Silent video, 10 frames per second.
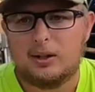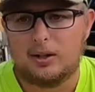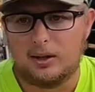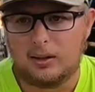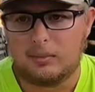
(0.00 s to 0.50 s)

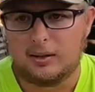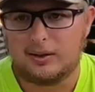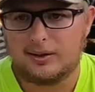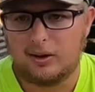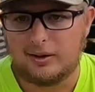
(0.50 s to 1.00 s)
Uh,
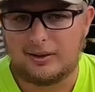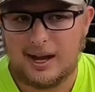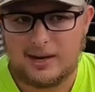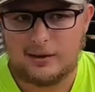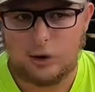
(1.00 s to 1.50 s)
but on
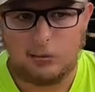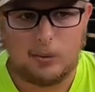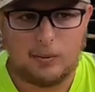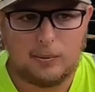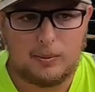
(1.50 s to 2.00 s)

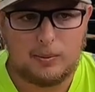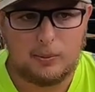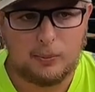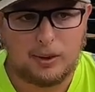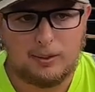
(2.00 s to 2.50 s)
Taneycomo,
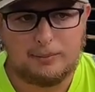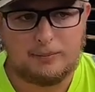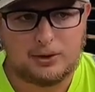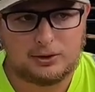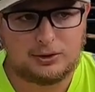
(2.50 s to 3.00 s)
when I'm
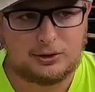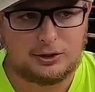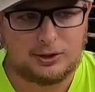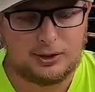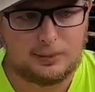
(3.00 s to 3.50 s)
fishing the
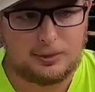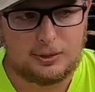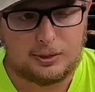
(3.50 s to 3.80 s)
jig,